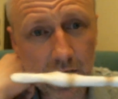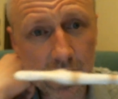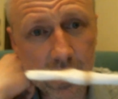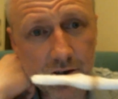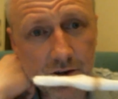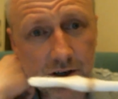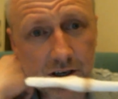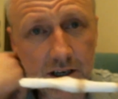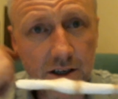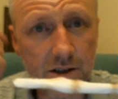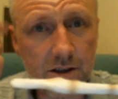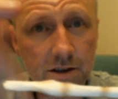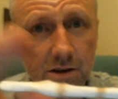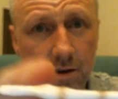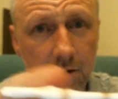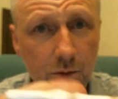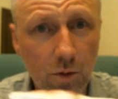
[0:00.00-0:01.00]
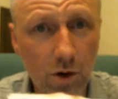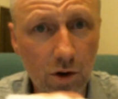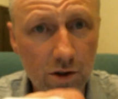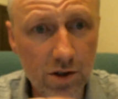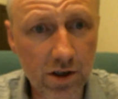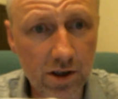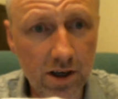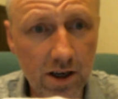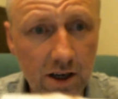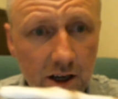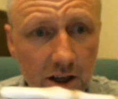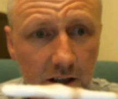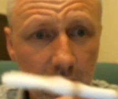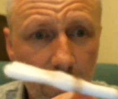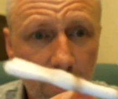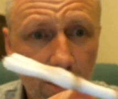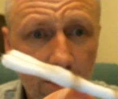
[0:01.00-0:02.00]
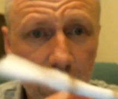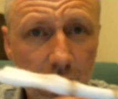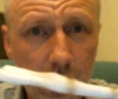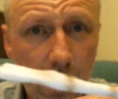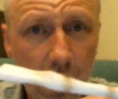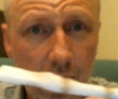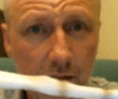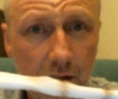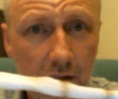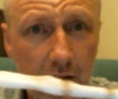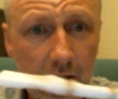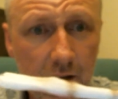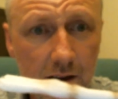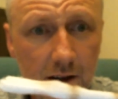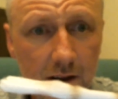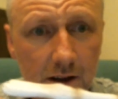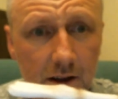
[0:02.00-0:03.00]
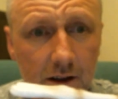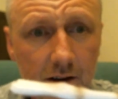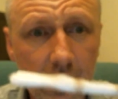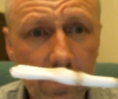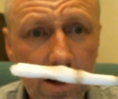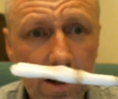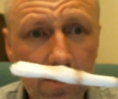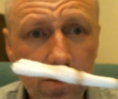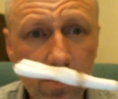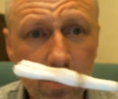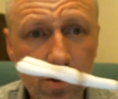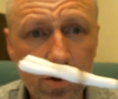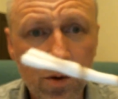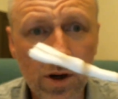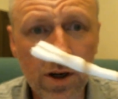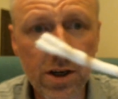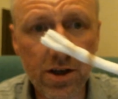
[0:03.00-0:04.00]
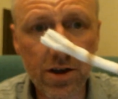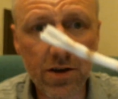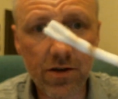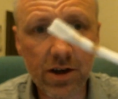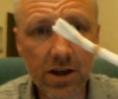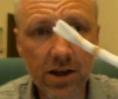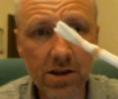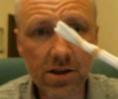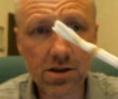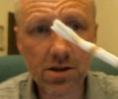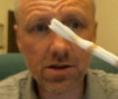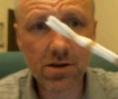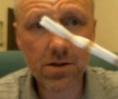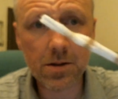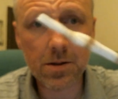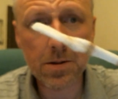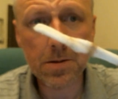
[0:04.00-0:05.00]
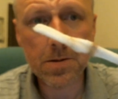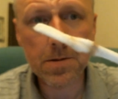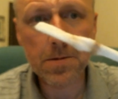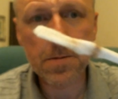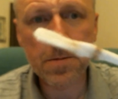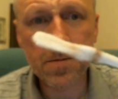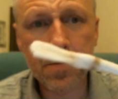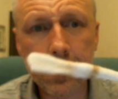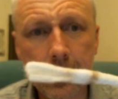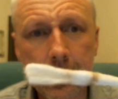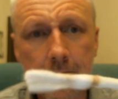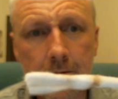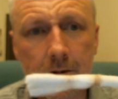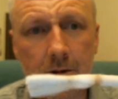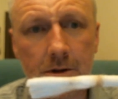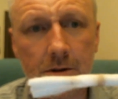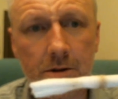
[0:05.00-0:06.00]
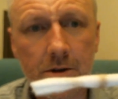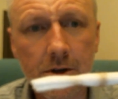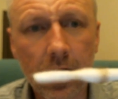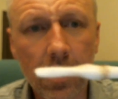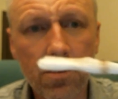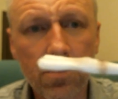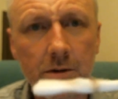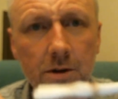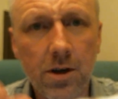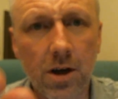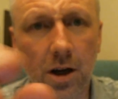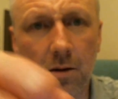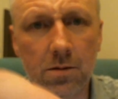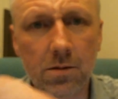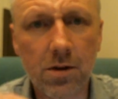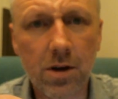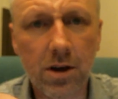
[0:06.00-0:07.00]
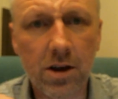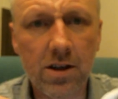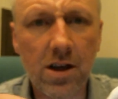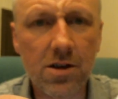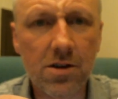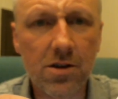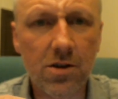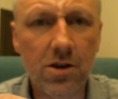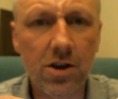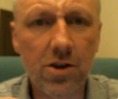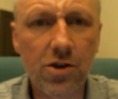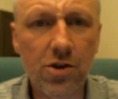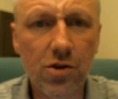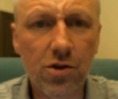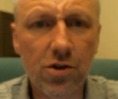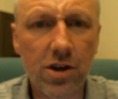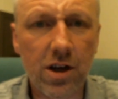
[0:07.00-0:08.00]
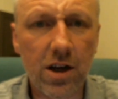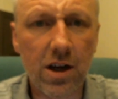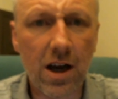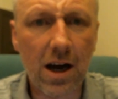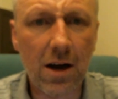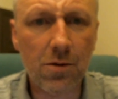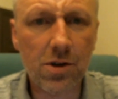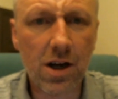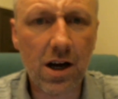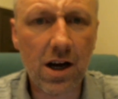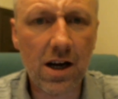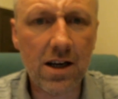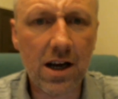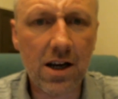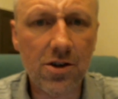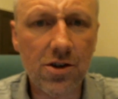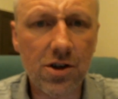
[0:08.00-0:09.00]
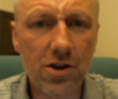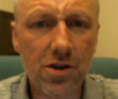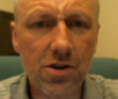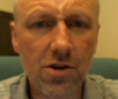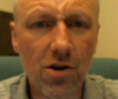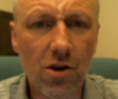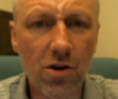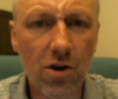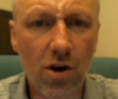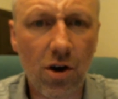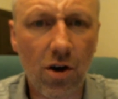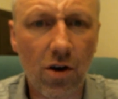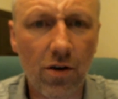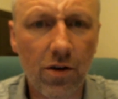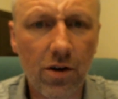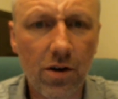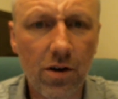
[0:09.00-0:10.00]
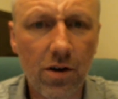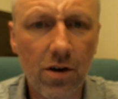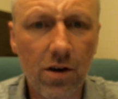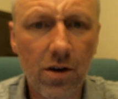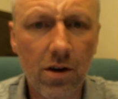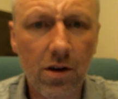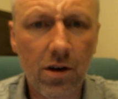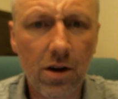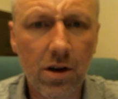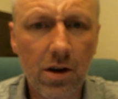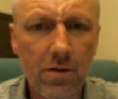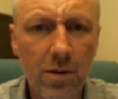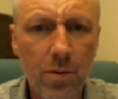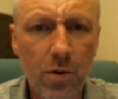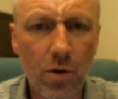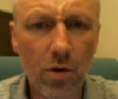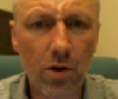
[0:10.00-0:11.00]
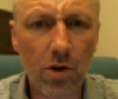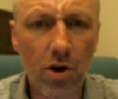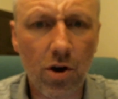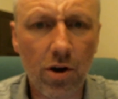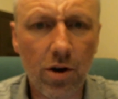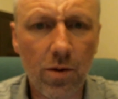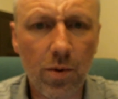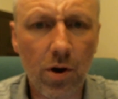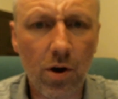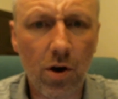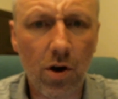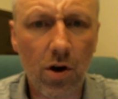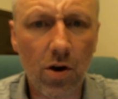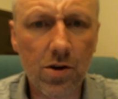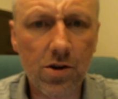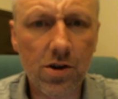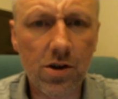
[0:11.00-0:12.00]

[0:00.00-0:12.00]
degrees. The ones I did earlier on as well there. 520 degrees. So, you know, and it's just the outside edge. It's not gone. If I pull the cotton apart,